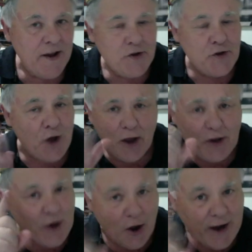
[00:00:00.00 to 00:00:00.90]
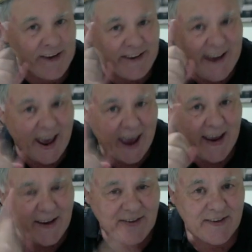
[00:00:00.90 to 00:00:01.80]
not
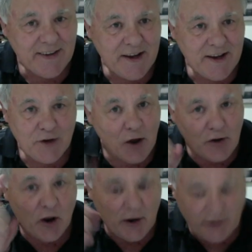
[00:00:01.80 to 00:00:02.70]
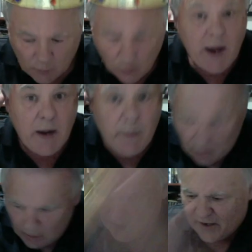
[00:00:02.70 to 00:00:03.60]
98, not 90. Wait a minute,
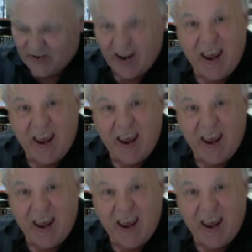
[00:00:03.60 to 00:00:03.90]
I'm going to tear